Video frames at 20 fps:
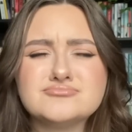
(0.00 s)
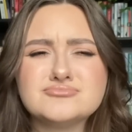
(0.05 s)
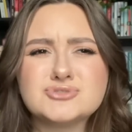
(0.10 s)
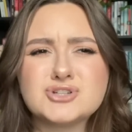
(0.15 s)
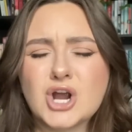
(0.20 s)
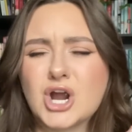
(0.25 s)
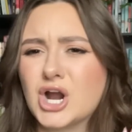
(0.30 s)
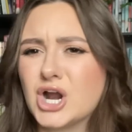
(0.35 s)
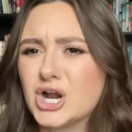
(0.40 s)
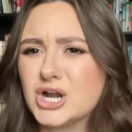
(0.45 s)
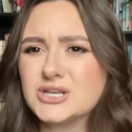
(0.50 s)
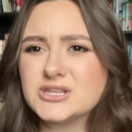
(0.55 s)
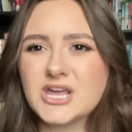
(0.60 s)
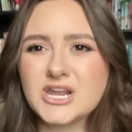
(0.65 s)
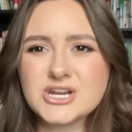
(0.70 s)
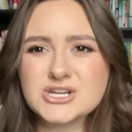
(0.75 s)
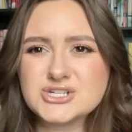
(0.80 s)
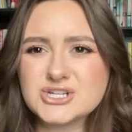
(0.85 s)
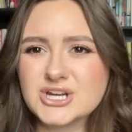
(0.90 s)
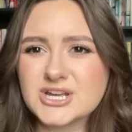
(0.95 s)
turn that
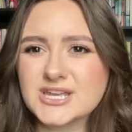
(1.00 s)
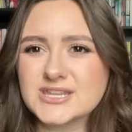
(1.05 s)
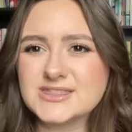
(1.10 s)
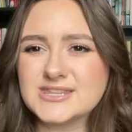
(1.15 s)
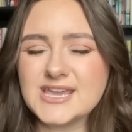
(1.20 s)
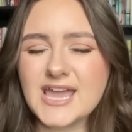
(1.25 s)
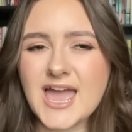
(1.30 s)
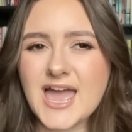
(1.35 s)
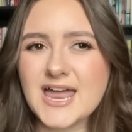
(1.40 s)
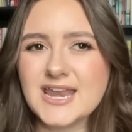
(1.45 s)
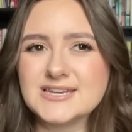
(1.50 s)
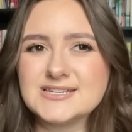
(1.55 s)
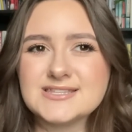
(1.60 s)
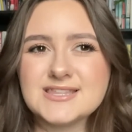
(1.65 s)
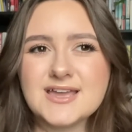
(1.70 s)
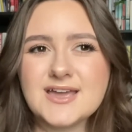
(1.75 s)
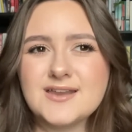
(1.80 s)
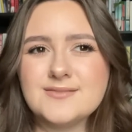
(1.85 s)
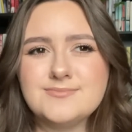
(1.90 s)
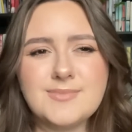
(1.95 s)
it took at the end
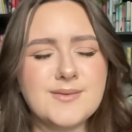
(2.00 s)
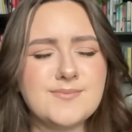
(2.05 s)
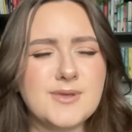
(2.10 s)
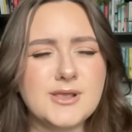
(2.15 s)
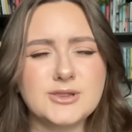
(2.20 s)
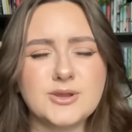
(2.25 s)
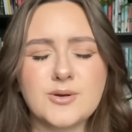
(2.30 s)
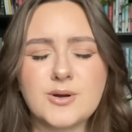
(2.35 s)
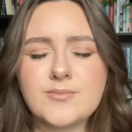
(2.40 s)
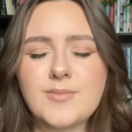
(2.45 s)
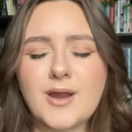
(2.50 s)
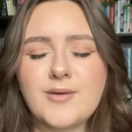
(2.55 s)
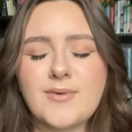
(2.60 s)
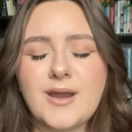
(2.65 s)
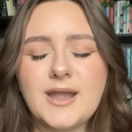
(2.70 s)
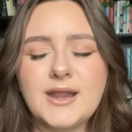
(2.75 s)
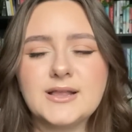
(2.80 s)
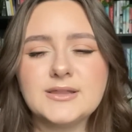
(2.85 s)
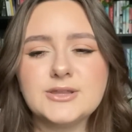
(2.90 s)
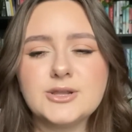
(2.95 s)
that made me lower my
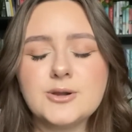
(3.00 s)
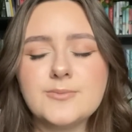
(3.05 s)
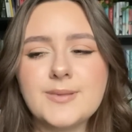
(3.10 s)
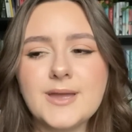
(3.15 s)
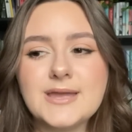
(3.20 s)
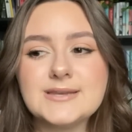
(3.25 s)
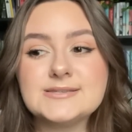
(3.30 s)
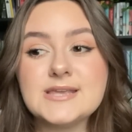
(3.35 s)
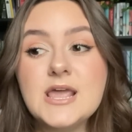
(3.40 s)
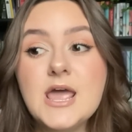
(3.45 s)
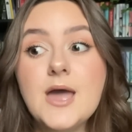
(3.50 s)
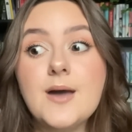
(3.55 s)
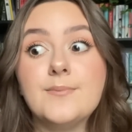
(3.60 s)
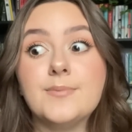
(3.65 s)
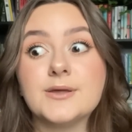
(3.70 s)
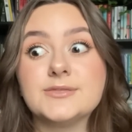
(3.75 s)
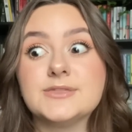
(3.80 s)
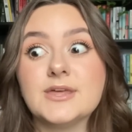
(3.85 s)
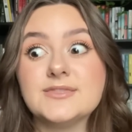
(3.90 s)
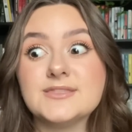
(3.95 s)
rating a little bit.
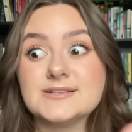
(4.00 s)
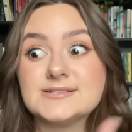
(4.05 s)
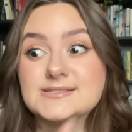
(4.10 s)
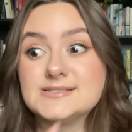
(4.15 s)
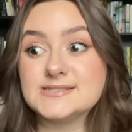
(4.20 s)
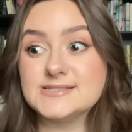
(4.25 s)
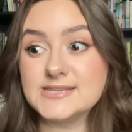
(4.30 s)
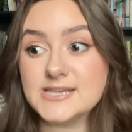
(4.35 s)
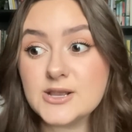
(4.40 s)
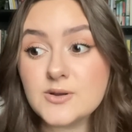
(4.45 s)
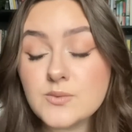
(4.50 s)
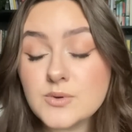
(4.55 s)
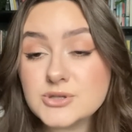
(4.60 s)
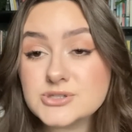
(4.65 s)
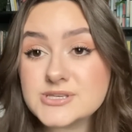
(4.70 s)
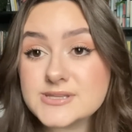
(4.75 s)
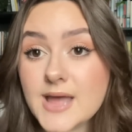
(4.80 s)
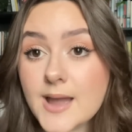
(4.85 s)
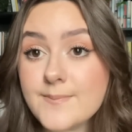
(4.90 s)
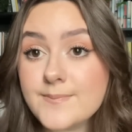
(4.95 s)
But then the sequel
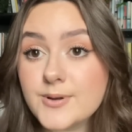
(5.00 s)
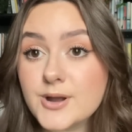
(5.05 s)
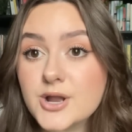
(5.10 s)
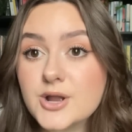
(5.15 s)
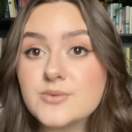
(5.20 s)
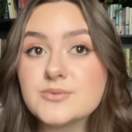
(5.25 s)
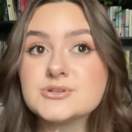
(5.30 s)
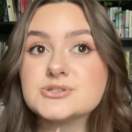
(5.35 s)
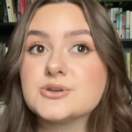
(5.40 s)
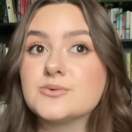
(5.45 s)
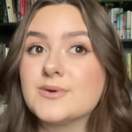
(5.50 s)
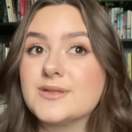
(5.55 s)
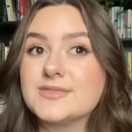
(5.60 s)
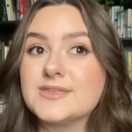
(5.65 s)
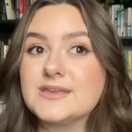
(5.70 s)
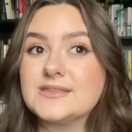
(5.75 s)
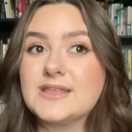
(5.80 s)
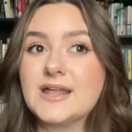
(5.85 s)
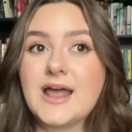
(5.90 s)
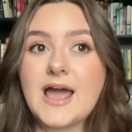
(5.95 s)
to that book was the one
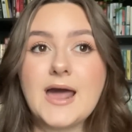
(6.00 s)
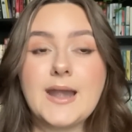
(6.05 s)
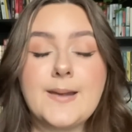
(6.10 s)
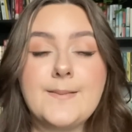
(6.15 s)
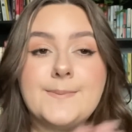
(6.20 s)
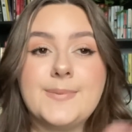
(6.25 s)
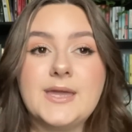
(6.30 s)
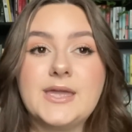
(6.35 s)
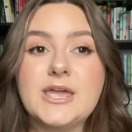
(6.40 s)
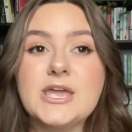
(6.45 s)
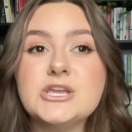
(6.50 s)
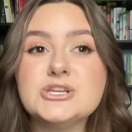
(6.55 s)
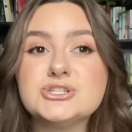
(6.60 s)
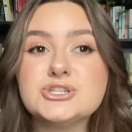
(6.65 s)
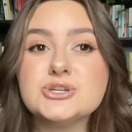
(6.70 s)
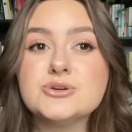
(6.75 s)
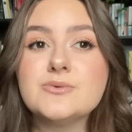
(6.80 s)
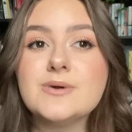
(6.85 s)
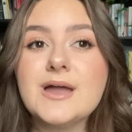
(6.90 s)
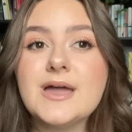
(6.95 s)
thing that I had a big
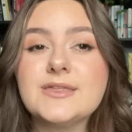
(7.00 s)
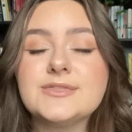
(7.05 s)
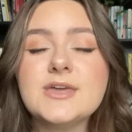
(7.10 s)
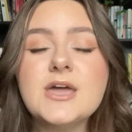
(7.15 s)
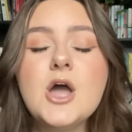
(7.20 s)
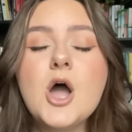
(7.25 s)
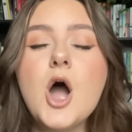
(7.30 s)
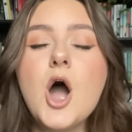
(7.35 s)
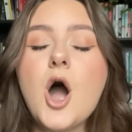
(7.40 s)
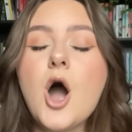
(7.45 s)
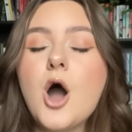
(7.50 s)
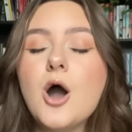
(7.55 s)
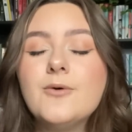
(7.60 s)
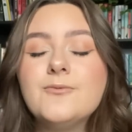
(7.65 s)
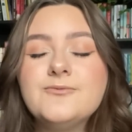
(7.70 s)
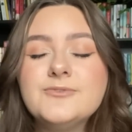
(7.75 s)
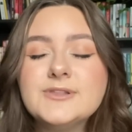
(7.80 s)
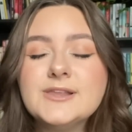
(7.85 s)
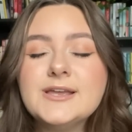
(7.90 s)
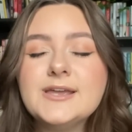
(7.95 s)
issue with.
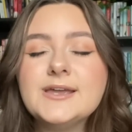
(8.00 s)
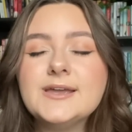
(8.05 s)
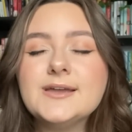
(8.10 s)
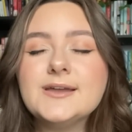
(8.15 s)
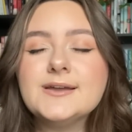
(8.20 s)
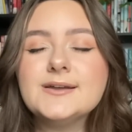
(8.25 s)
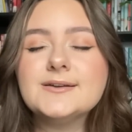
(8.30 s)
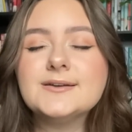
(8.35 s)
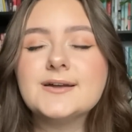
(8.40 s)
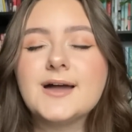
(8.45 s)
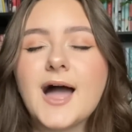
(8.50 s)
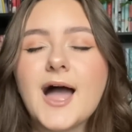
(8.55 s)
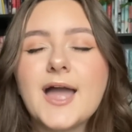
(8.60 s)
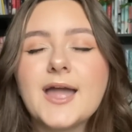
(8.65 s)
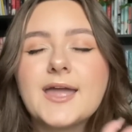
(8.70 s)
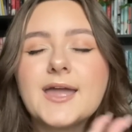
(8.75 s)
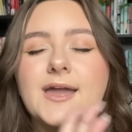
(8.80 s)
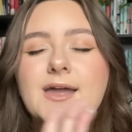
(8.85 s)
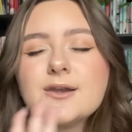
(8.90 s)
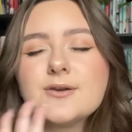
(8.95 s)
Hopefully I
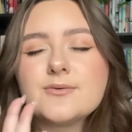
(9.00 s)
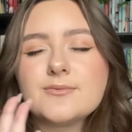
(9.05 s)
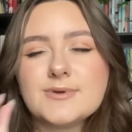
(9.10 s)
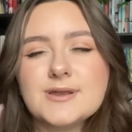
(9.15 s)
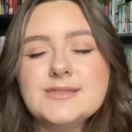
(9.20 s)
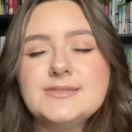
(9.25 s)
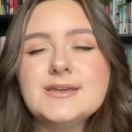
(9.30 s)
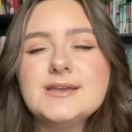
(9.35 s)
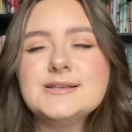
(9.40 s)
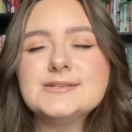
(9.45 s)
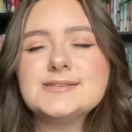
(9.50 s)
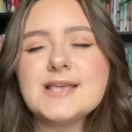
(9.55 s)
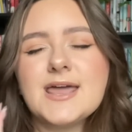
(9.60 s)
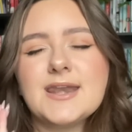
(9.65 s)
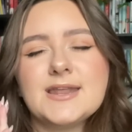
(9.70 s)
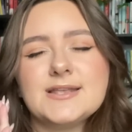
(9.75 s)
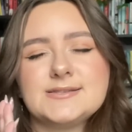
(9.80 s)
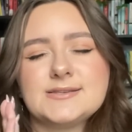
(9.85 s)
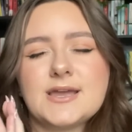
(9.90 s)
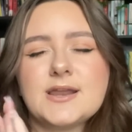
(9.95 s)
can read this
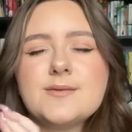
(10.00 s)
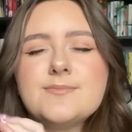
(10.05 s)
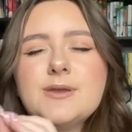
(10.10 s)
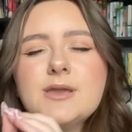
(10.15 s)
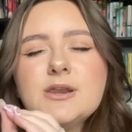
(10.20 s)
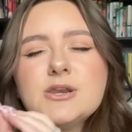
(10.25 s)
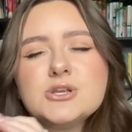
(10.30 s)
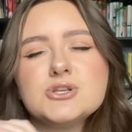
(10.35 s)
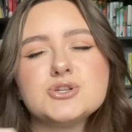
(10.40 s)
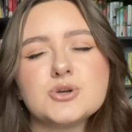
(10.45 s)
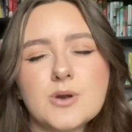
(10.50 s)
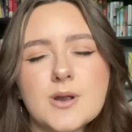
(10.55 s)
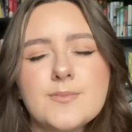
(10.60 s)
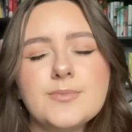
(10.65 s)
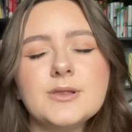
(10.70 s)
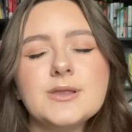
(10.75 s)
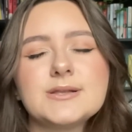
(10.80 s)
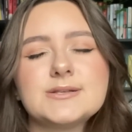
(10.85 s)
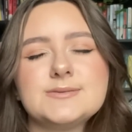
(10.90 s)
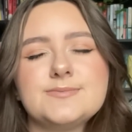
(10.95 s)
and it's going to be an
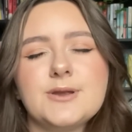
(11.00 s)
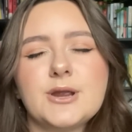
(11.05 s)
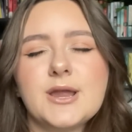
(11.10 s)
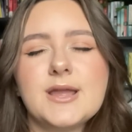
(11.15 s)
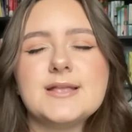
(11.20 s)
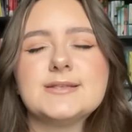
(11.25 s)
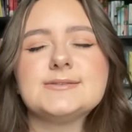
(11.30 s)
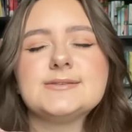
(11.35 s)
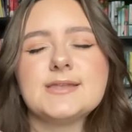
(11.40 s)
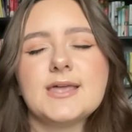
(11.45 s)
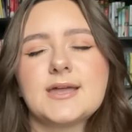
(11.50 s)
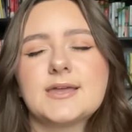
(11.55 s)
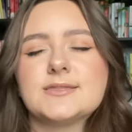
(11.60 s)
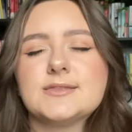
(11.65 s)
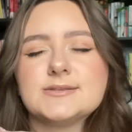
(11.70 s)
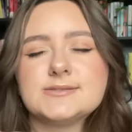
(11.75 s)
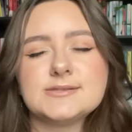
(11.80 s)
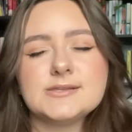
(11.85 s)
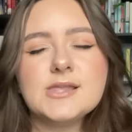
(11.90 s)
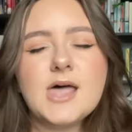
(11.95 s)
enjoyable experience like
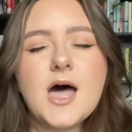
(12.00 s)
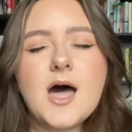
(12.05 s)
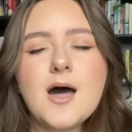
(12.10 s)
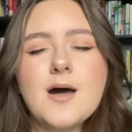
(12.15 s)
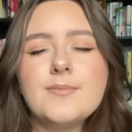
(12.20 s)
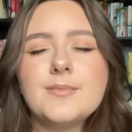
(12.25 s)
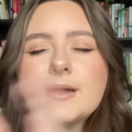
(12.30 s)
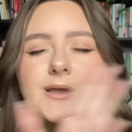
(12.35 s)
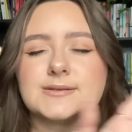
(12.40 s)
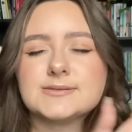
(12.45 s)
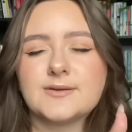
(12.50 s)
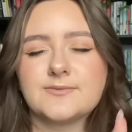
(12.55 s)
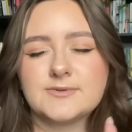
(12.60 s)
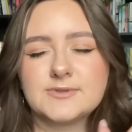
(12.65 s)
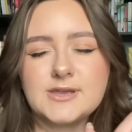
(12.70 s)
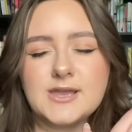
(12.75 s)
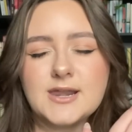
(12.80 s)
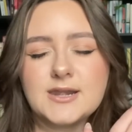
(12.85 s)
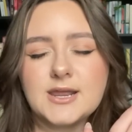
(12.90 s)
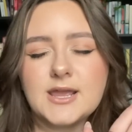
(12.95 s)
The Slob, except for
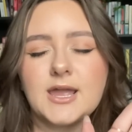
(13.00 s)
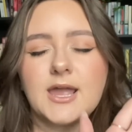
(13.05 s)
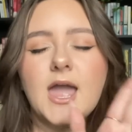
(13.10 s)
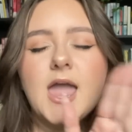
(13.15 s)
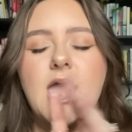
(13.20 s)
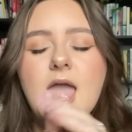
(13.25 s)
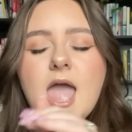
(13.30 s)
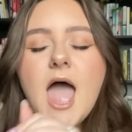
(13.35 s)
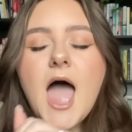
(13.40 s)
the ending.